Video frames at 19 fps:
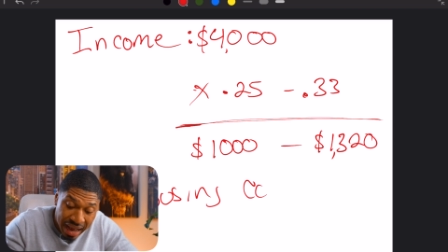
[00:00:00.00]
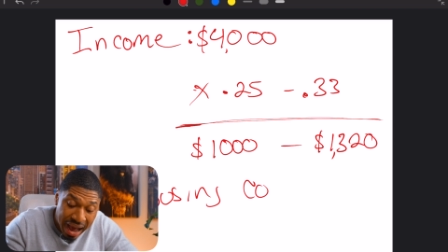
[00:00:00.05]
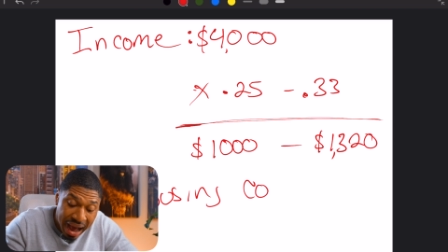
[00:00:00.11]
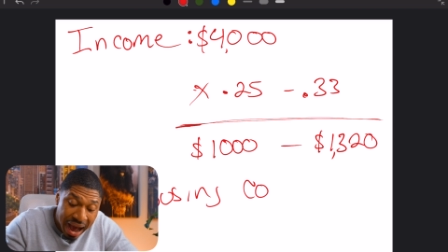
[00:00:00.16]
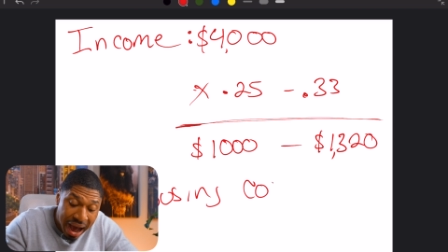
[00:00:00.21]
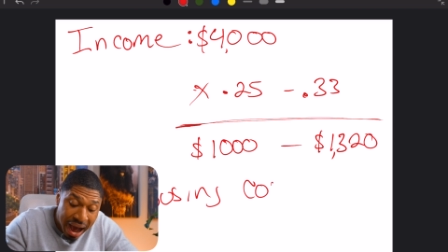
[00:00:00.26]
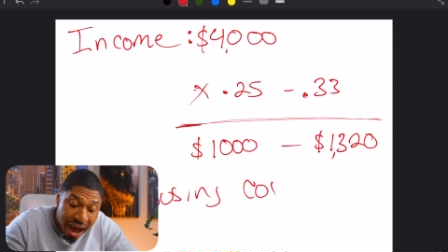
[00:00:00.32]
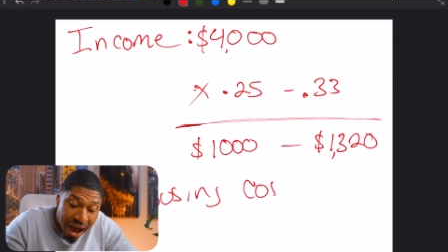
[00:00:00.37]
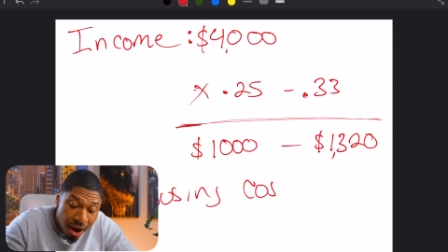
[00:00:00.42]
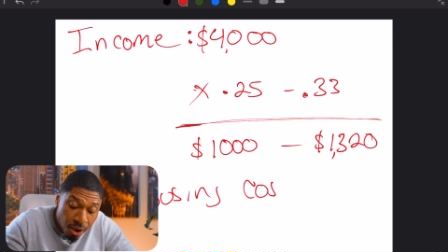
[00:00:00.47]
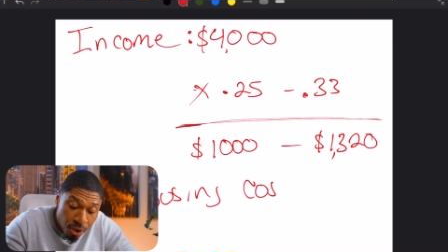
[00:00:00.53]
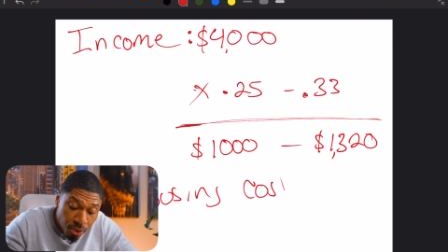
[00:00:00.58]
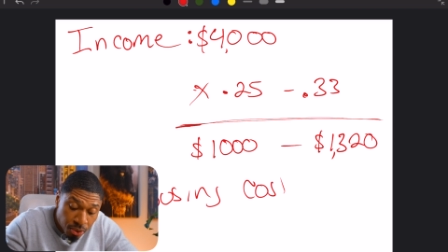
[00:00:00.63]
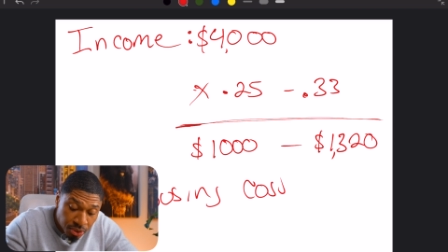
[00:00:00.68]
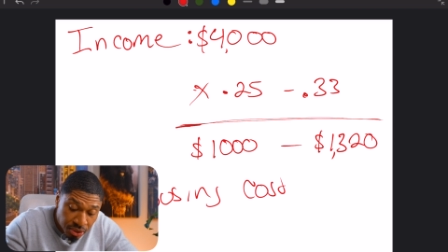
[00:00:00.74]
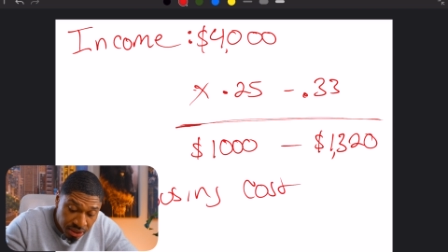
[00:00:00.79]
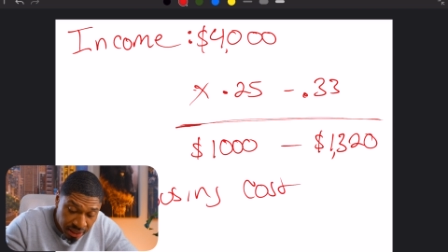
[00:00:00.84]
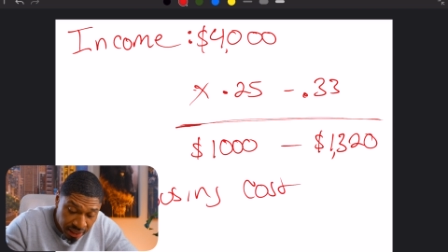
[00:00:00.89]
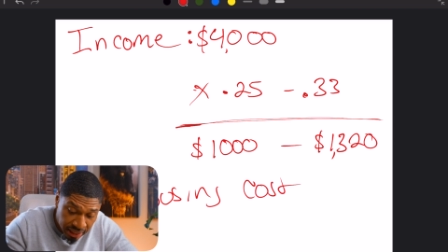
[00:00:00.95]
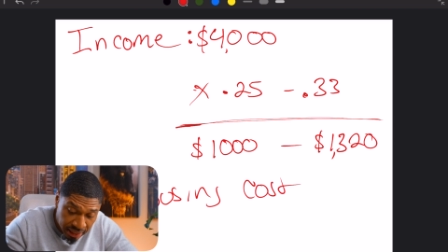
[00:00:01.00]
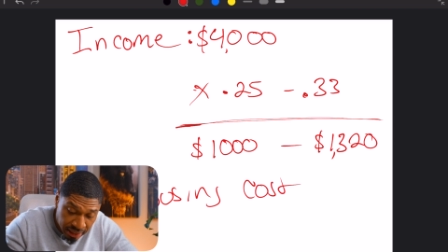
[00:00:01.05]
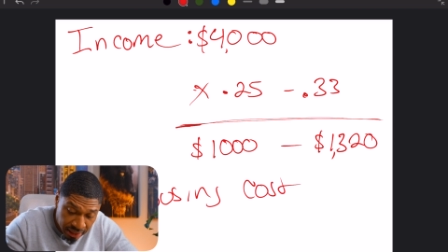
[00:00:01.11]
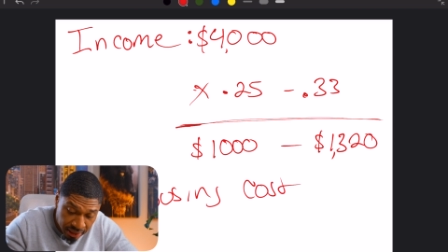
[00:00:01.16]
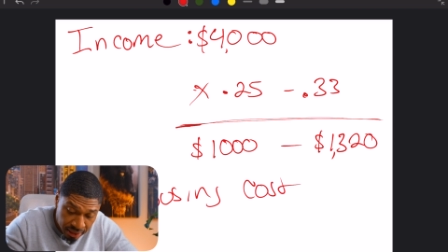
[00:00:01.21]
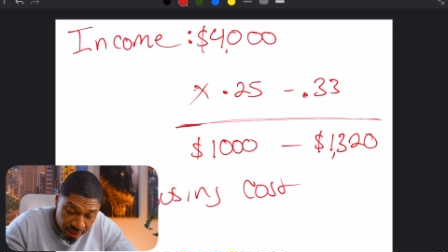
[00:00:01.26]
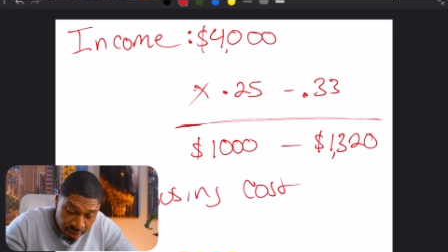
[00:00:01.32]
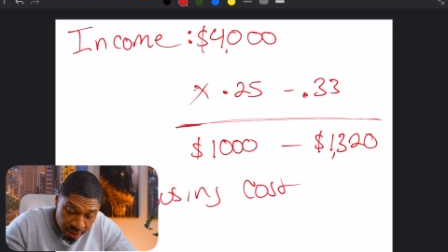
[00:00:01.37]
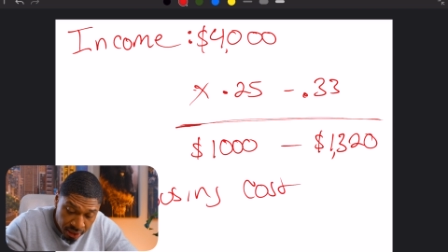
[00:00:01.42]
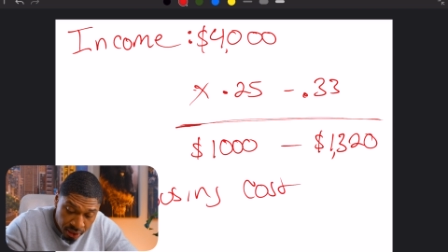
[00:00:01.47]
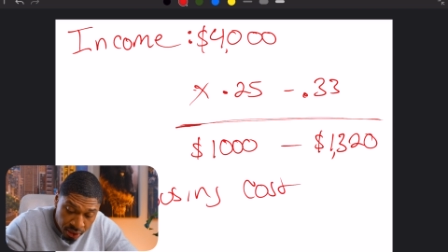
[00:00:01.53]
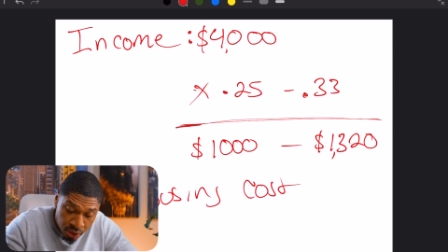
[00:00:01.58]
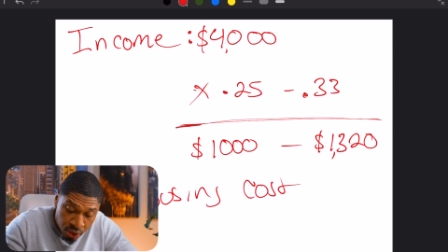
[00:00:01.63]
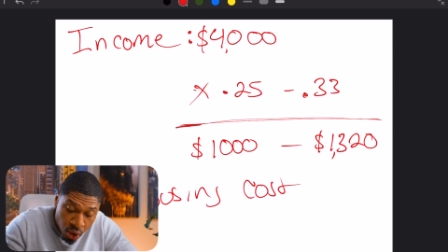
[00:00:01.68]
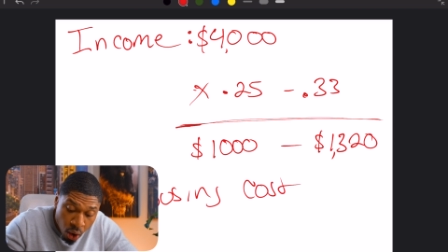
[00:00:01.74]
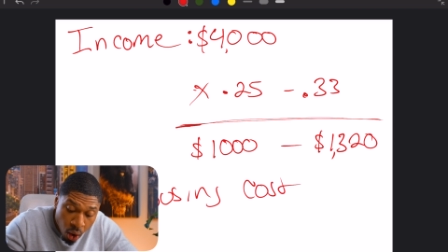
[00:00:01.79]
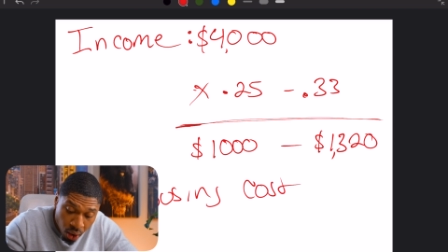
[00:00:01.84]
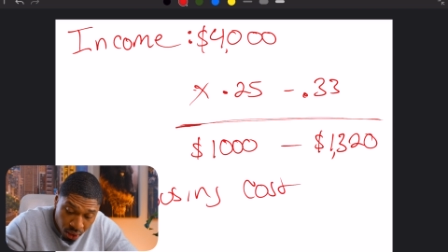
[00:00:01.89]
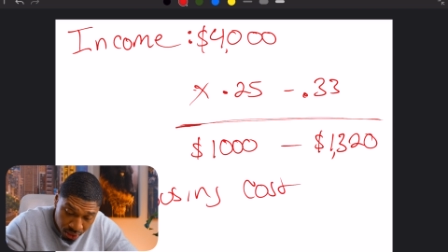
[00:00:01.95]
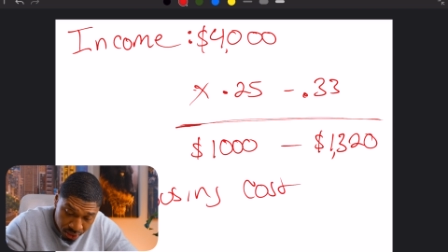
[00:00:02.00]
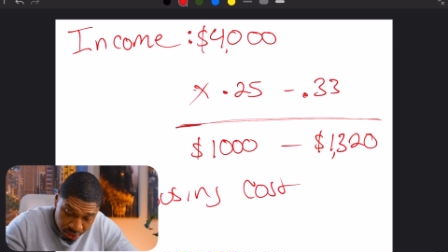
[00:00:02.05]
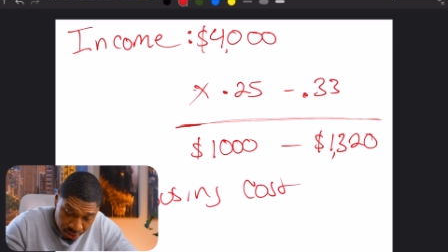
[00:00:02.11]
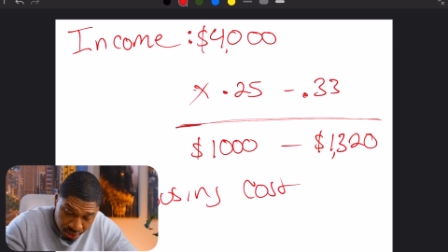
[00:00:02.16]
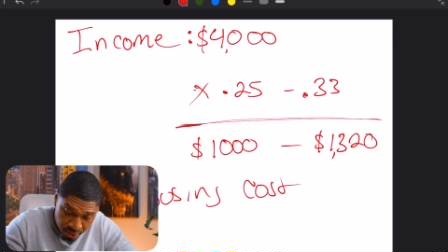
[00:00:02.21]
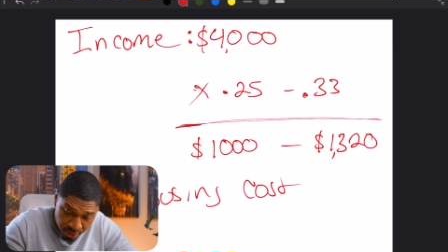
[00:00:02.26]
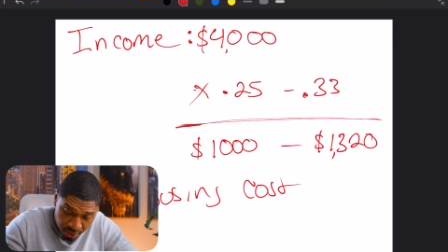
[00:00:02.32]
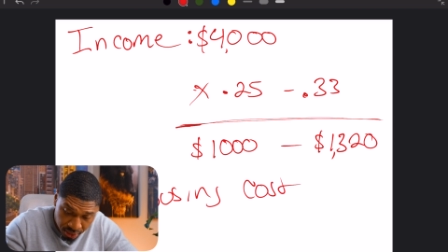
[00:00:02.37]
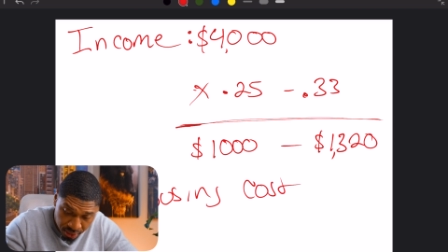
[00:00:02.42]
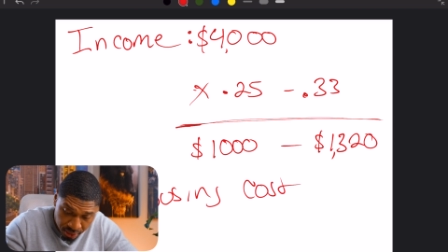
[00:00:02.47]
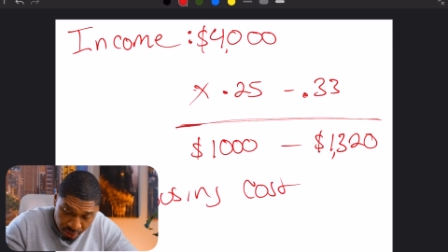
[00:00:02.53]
housing cost.